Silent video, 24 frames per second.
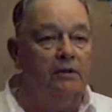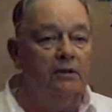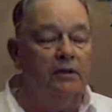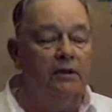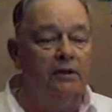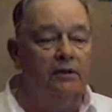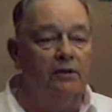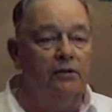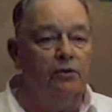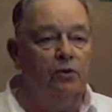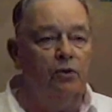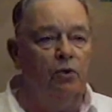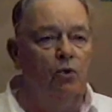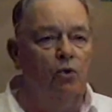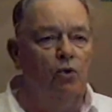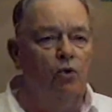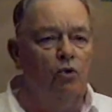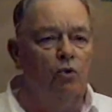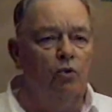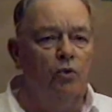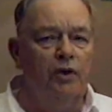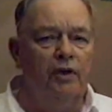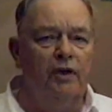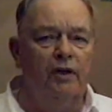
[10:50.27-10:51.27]
in
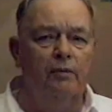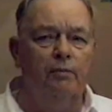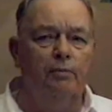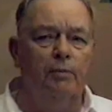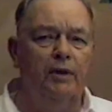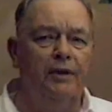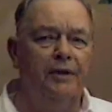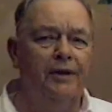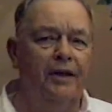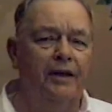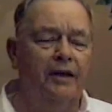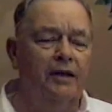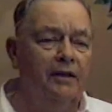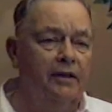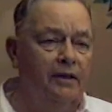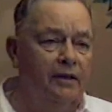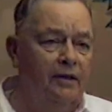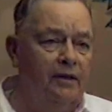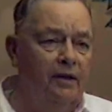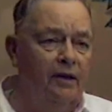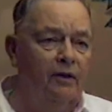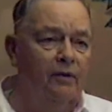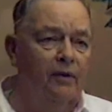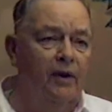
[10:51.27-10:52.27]
school we didn't particularly
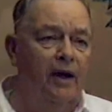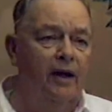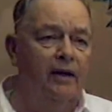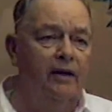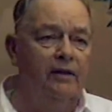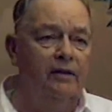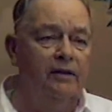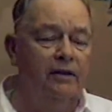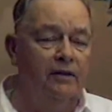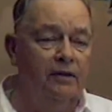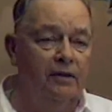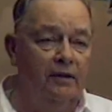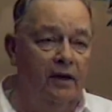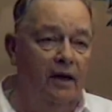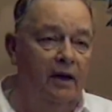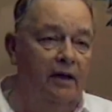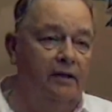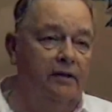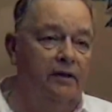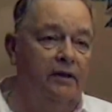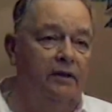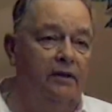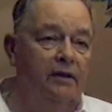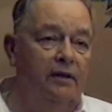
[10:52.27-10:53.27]
sit around and
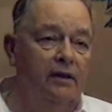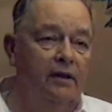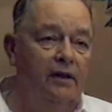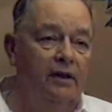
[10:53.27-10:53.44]
discuss it.